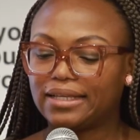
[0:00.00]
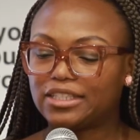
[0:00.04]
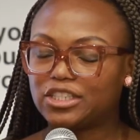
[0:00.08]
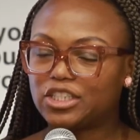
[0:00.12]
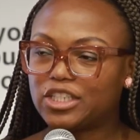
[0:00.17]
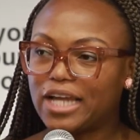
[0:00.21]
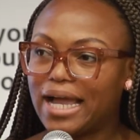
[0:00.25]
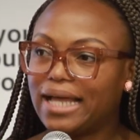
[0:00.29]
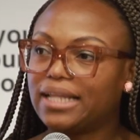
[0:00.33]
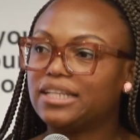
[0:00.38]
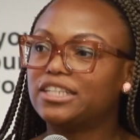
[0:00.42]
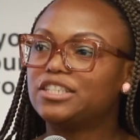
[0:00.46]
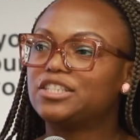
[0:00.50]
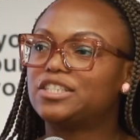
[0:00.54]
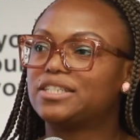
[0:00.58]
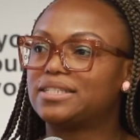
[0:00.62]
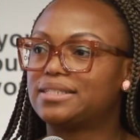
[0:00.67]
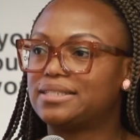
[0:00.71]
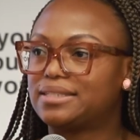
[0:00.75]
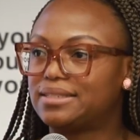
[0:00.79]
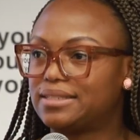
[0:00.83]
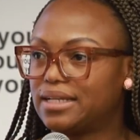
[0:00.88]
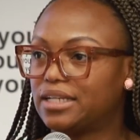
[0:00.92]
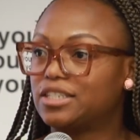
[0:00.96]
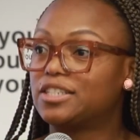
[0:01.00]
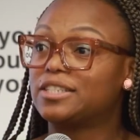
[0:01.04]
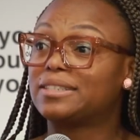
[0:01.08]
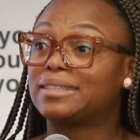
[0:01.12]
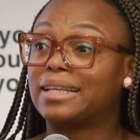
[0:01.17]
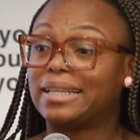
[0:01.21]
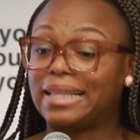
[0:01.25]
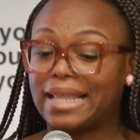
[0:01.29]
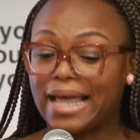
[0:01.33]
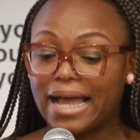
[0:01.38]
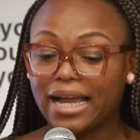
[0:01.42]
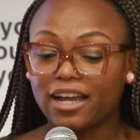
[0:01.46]
challenges such as
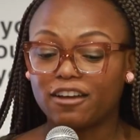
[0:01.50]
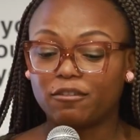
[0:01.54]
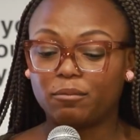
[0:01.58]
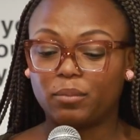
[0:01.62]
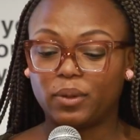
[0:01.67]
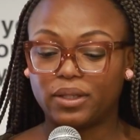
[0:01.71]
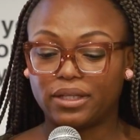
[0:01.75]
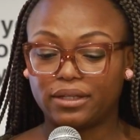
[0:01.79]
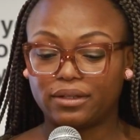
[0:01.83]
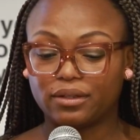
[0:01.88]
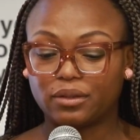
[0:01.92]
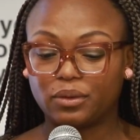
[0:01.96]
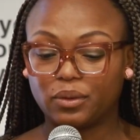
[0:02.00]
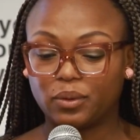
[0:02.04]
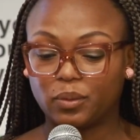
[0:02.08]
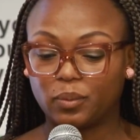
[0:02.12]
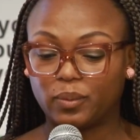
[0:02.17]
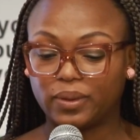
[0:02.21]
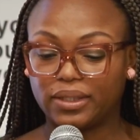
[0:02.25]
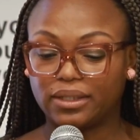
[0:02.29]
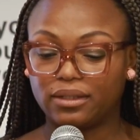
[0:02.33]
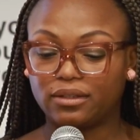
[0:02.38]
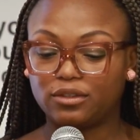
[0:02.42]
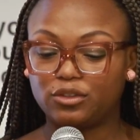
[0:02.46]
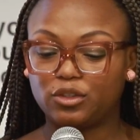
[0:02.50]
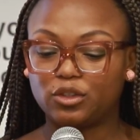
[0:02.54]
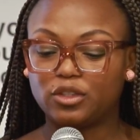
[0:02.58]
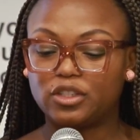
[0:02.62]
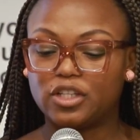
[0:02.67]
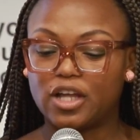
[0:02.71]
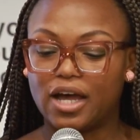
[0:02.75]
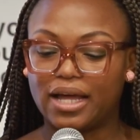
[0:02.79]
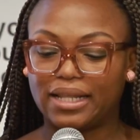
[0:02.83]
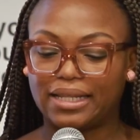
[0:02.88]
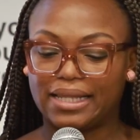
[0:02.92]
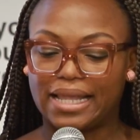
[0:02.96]
the lack of political will do
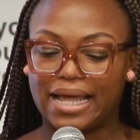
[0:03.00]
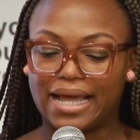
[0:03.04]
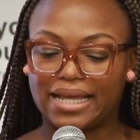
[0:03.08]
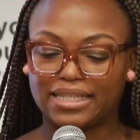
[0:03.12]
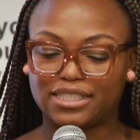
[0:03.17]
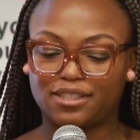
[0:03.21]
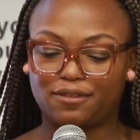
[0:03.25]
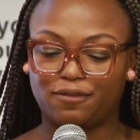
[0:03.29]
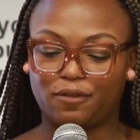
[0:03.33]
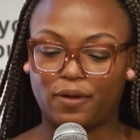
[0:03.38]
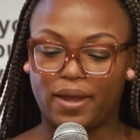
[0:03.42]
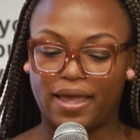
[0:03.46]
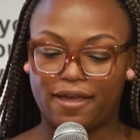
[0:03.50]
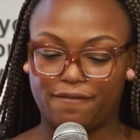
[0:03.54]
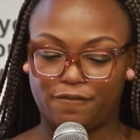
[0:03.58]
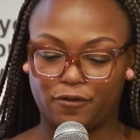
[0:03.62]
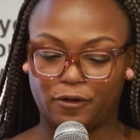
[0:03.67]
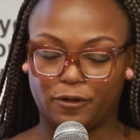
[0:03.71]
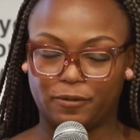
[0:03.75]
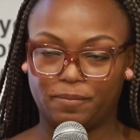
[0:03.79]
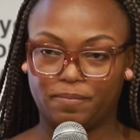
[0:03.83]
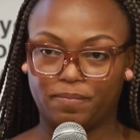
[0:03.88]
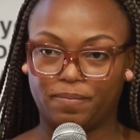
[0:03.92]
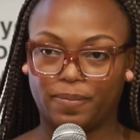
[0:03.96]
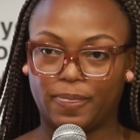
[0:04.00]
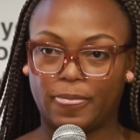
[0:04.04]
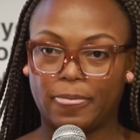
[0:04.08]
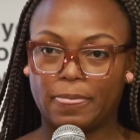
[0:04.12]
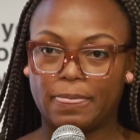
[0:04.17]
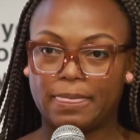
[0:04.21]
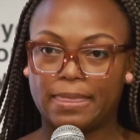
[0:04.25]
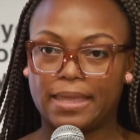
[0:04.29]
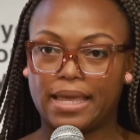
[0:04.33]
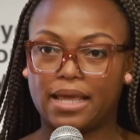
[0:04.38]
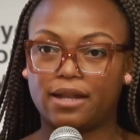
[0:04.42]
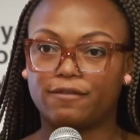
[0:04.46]
not last forever.
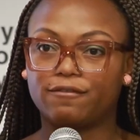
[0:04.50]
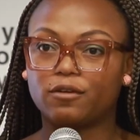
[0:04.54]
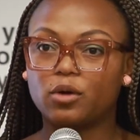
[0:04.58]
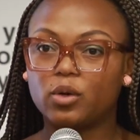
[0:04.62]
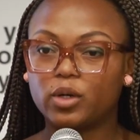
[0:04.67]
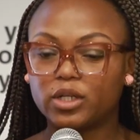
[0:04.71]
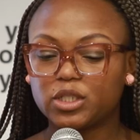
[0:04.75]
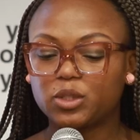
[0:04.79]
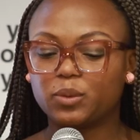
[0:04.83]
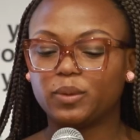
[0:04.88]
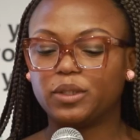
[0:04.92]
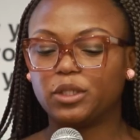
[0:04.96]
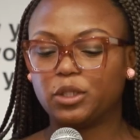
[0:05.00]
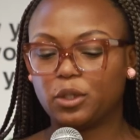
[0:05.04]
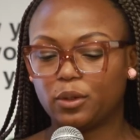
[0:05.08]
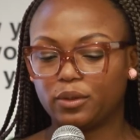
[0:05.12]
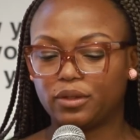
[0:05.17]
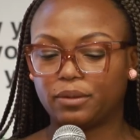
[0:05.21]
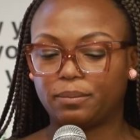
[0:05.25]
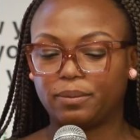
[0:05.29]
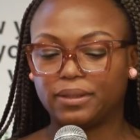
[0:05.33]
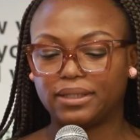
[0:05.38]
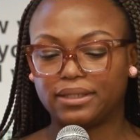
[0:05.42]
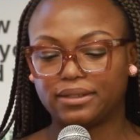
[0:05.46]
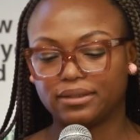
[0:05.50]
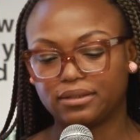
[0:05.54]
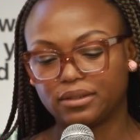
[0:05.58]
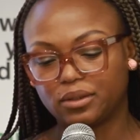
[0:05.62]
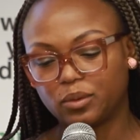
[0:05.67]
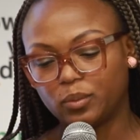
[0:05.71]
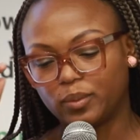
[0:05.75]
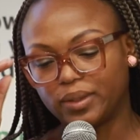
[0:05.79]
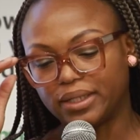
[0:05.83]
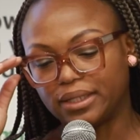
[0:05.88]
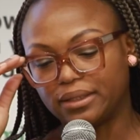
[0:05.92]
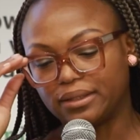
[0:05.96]
And of course, we know that
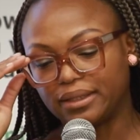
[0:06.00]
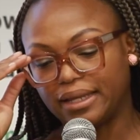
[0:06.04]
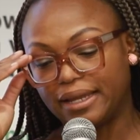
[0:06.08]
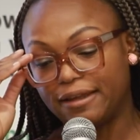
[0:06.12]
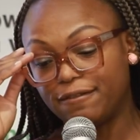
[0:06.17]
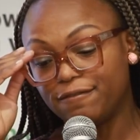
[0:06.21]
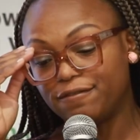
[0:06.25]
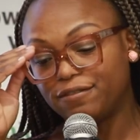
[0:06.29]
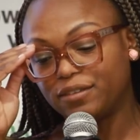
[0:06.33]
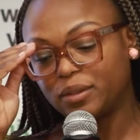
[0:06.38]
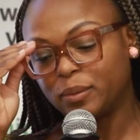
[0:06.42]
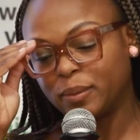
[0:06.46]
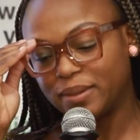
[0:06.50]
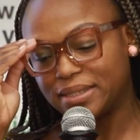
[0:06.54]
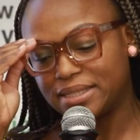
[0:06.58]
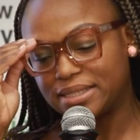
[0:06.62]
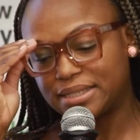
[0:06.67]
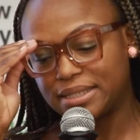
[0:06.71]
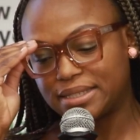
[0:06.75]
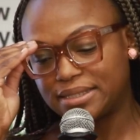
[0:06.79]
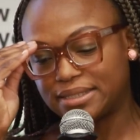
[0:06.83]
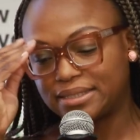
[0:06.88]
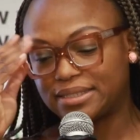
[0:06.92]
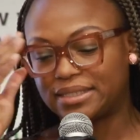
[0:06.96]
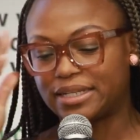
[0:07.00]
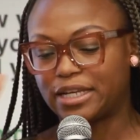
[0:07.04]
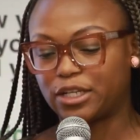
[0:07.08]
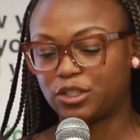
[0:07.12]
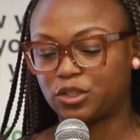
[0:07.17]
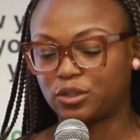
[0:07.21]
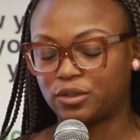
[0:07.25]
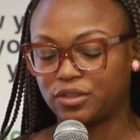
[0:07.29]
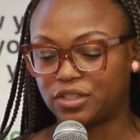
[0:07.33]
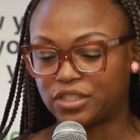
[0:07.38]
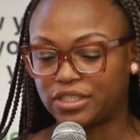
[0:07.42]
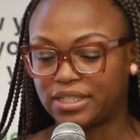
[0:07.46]
political will influences
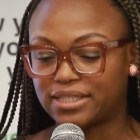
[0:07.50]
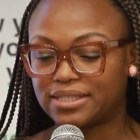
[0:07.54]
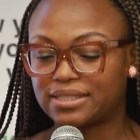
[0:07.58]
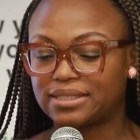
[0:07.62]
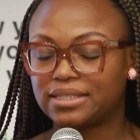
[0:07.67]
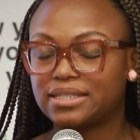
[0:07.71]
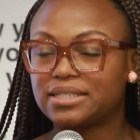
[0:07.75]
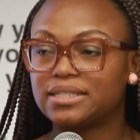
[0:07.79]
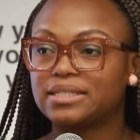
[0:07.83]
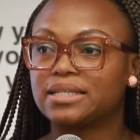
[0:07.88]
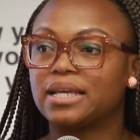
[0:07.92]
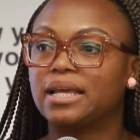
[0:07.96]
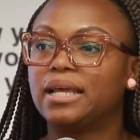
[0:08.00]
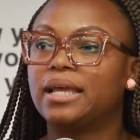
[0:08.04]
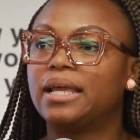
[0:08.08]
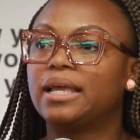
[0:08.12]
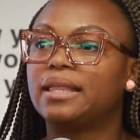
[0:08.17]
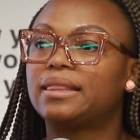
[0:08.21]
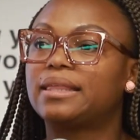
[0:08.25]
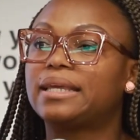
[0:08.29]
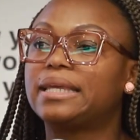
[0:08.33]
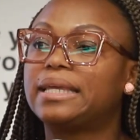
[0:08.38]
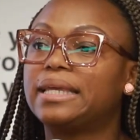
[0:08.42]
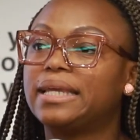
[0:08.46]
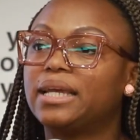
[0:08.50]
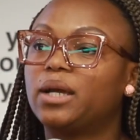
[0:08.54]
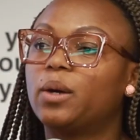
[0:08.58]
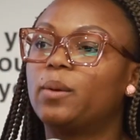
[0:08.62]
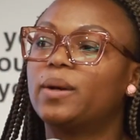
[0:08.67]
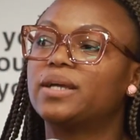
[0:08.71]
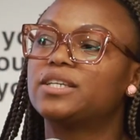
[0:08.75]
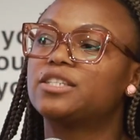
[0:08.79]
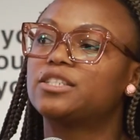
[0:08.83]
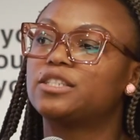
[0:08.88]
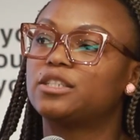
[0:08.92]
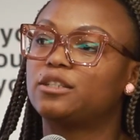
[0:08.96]
international justice. The key
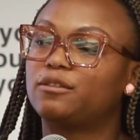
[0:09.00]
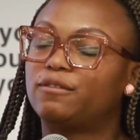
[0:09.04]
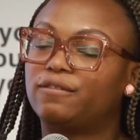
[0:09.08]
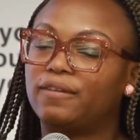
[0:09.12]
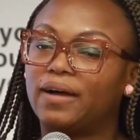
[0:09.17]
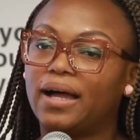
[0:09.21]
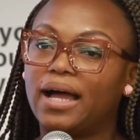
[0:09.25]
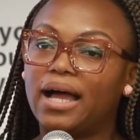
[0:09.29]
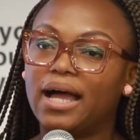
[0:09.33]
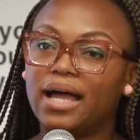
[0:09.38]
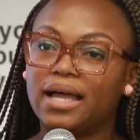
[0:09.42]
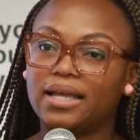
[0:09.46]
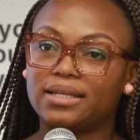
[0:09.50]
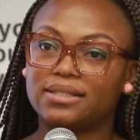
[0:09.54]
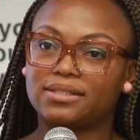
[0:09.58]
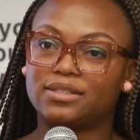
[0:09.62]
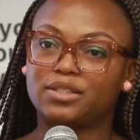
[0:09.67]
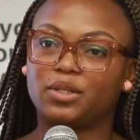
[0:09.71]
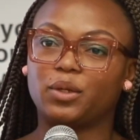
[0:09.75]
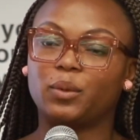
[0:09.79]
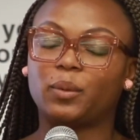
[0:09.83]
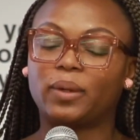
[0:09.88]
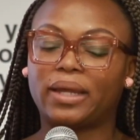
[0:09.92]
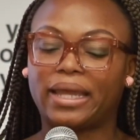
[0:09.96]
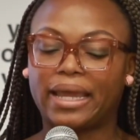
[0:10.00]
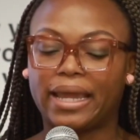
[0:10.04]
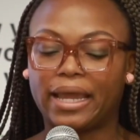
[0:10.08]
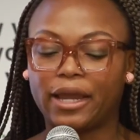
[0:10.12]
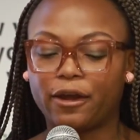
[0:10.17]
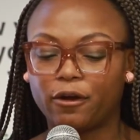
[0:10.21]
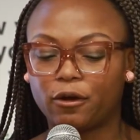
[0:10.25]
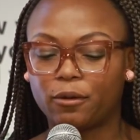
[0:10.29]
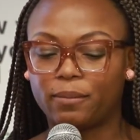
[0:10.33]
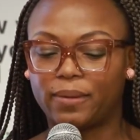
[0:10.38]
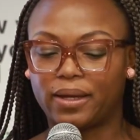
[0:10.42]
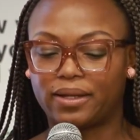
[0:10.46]
question for us who
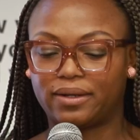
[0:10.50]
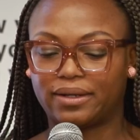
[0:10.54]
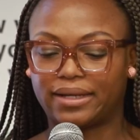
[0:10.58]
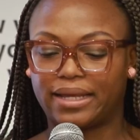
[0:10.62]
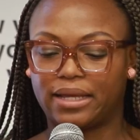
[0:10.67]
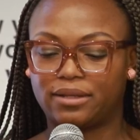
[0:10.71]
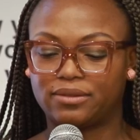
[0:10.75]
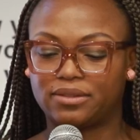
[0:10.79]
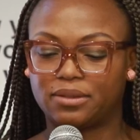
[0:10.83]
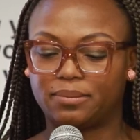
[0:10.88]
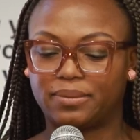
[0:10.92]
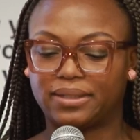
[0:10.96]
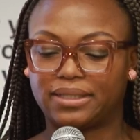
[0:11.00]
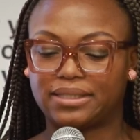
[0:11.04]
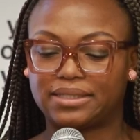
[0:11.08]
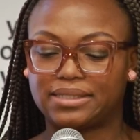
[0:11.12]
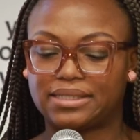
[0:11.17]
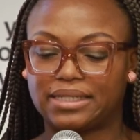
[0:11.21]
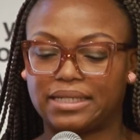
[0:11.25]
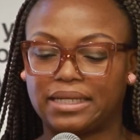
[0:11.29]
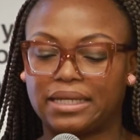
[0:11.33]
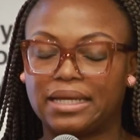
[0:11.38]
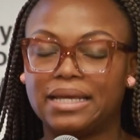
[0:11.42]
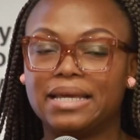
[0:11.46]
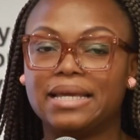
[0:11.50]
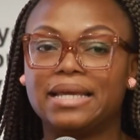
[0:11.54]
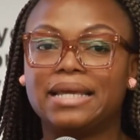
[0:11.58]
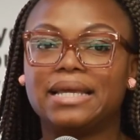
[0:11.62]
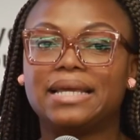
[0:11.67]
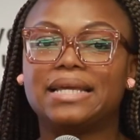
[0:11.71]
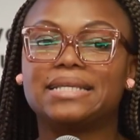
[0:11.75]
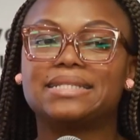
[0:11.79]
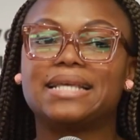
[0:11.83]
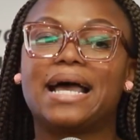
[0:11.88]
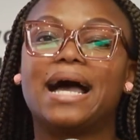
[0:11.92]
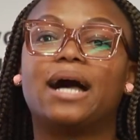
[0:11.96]
care about accountability
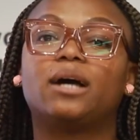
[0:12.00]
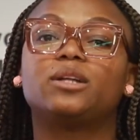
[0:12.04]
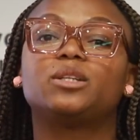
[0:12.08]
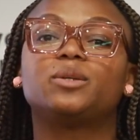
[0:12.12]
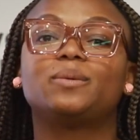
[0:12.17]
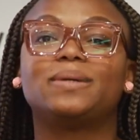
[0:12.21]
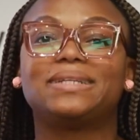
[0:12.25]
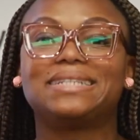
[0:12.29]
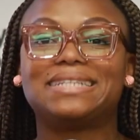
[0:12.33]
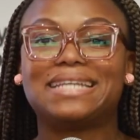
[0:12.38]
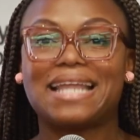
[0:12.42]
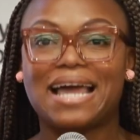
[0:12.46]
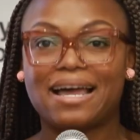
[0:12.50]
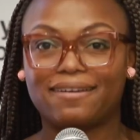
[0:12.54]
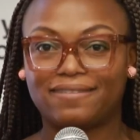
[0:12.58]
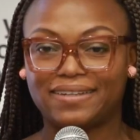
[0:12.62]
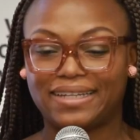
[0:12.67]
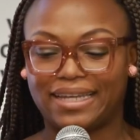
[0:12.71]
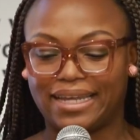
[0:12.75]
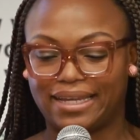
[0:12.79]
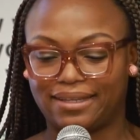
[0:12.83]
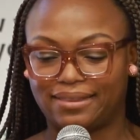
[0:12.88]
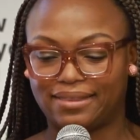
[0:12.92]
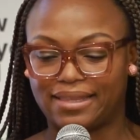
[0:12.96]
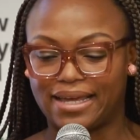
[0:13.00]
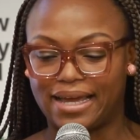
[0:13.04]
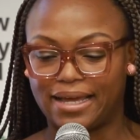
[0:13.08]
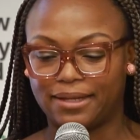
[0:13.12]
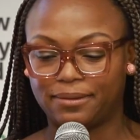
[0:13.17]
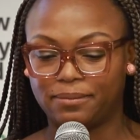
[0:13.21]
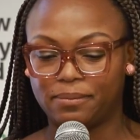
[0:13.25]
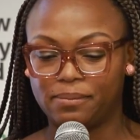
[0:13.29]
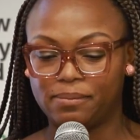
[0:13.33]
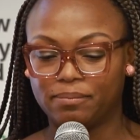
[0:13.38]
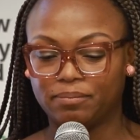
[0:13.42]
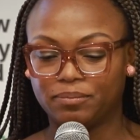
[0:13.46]
is how do we navigate
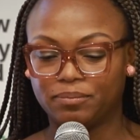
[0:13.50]
that?